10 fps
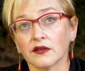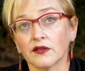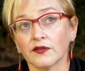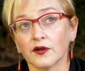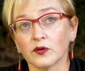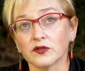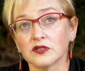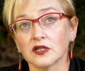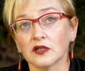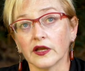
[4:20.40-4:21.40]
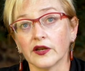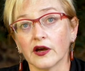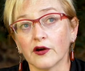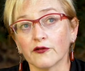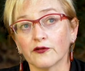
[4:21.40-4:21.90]
there was still
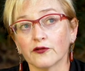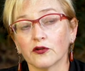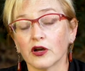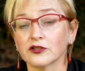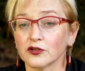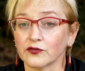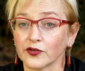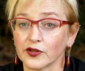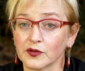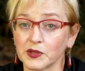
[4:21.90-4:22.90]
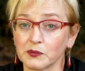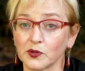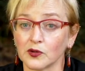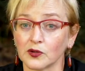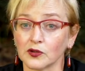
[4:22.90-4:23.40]
enough crossover that
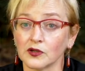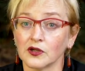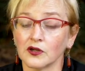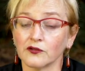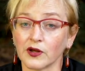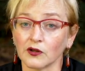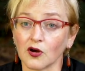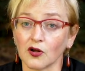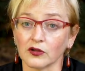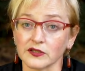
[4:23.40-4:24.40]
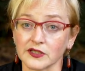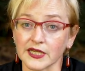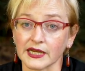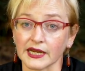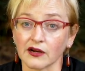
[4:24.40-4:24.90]
people felt called to
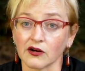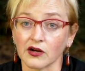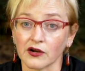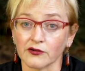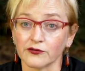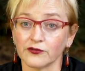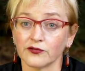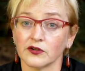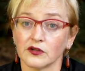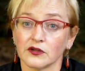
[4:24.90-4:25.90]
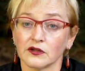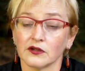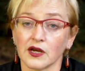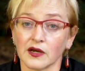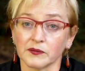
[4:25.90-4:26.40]
take care of
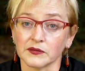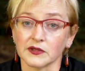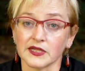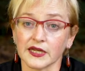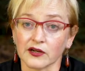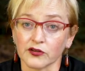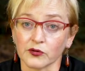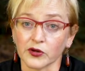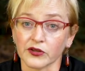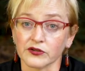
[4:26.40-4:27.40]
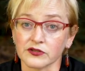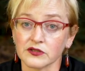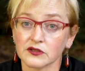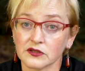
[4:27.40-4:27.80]
their brothers.